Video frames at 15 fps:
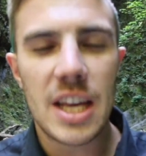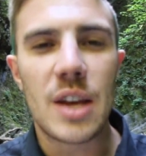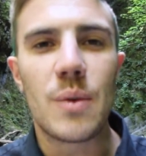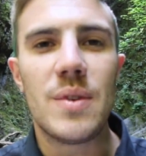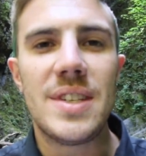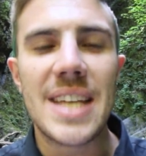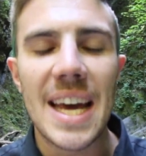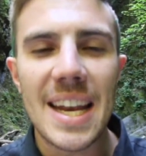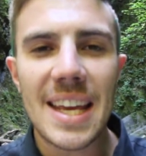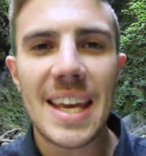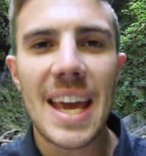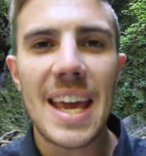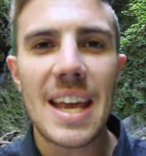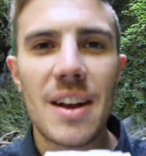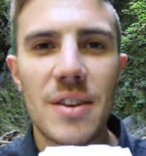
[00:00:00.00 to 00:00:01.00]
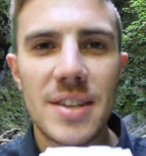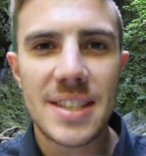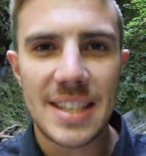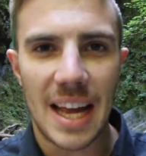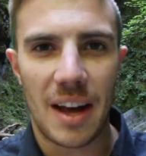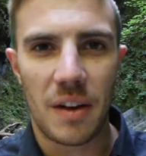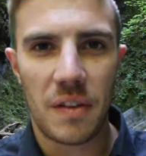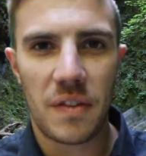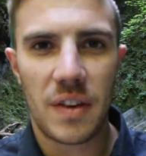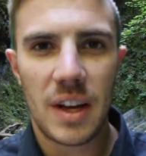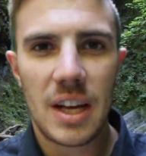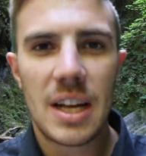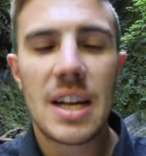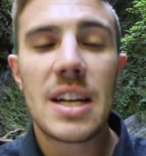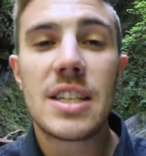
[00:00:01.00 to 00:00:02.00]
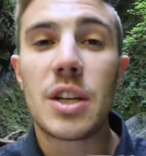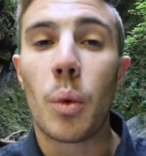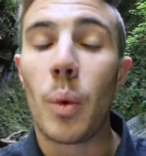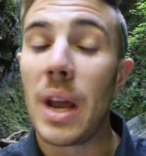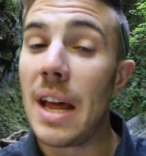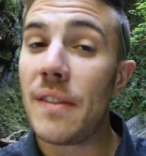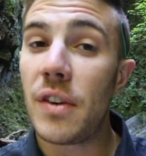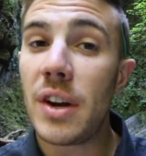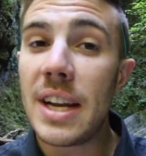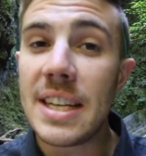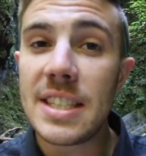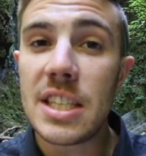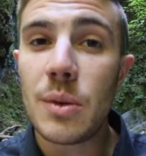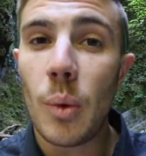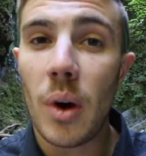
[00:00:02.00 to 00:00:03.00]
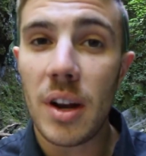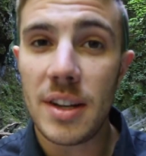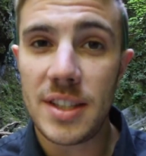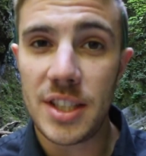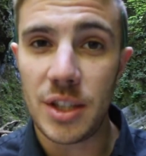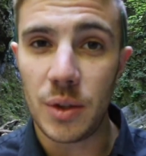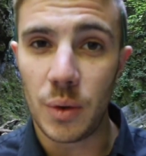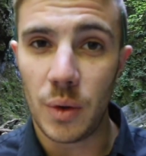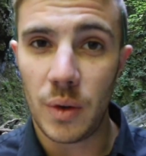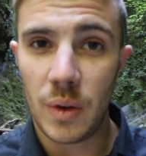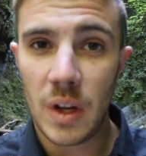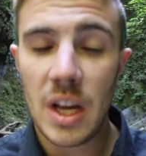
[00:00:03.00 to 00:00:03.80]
you dedicate yourself to whatever it is you want to do,